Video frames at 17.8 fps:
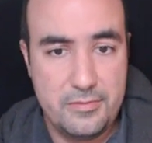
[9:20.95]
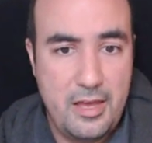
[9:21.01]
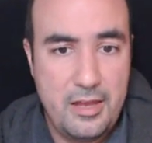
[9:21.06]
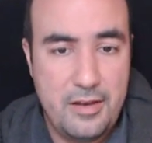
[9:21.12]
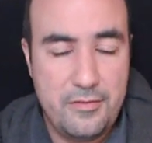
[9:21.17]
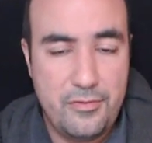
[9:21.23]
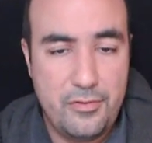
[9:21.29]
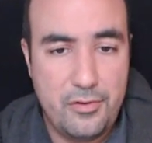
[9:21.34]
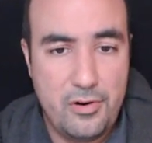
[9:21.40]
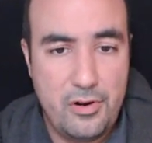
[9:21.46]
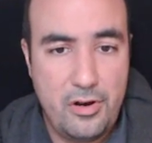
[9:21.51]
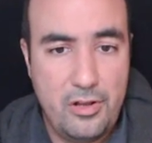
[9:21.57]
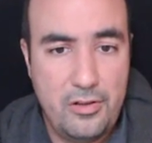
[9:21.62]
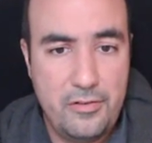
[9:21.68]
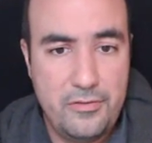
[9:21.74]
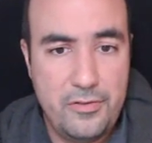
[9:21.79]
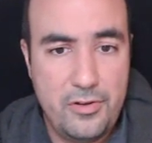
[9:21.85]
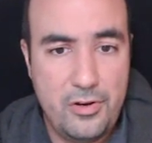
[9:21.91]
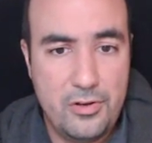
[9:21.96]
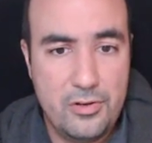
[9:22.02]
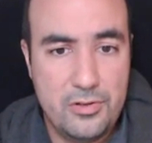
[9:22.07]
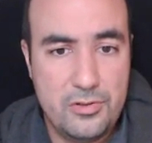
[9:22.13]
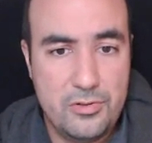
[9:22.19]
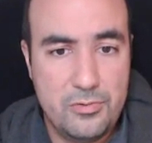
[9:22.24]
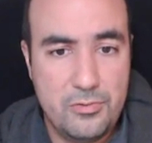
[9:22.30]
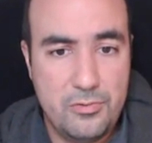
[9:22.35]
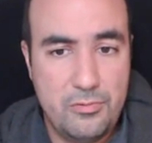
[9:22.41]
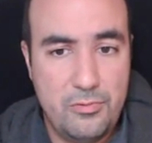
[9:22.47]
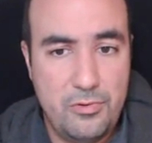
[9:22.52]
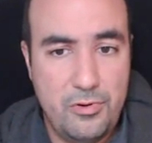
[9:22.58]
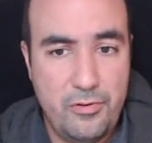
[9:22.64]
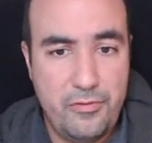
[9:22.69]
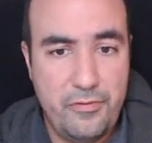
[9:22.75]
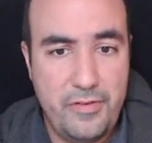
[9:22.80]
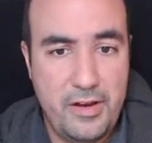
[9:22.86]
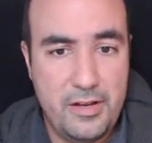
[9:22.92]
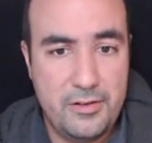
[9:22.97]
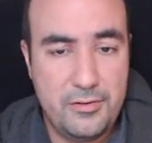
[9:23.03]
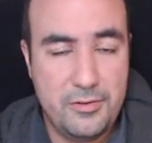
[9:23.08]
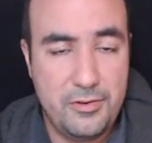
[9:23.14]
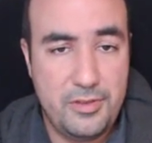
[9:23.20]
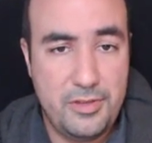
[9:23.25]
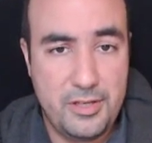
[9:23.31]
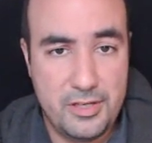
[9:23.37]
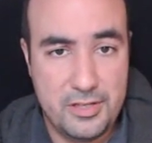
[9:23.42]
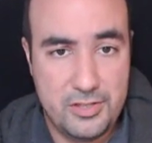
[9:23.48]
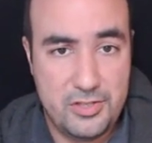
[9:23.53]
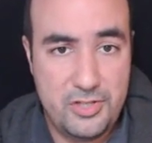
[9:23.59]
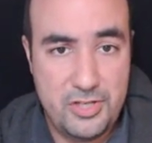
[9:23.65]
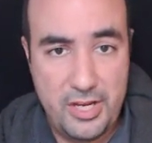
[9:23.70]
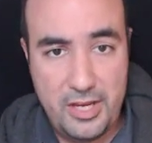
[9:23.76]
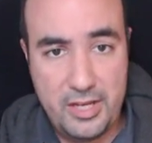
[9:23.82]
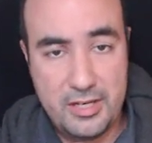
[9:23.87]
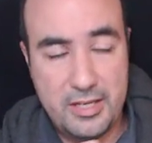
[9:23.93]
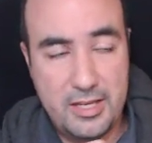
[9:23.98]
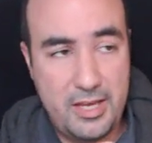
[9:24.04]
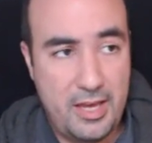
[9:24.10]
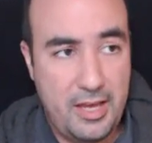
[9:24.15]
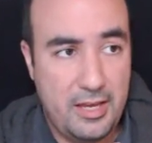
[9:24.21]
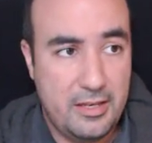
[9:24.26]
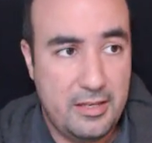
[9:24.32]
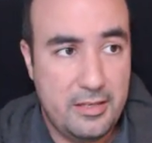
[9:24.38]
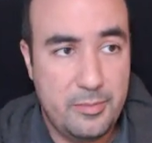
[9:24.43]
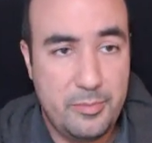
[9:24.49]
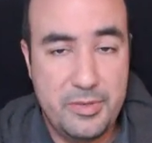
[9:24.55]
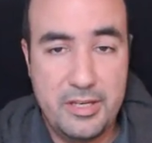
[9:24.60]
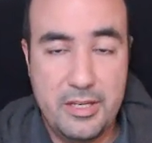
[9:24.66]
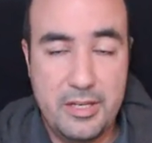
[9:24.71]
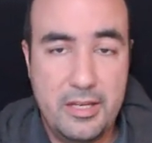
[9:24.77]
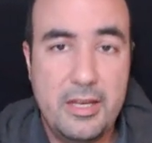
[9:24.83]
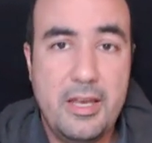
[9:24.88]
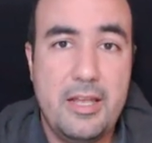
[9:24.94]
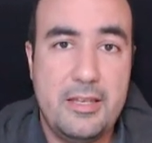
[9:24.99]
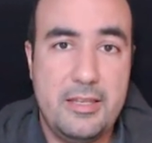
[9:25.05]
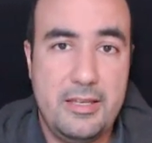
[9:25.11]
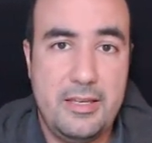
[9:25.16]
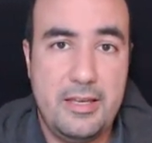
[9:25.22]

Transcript: And for all of those, we'll find two things, j and k, the beginning and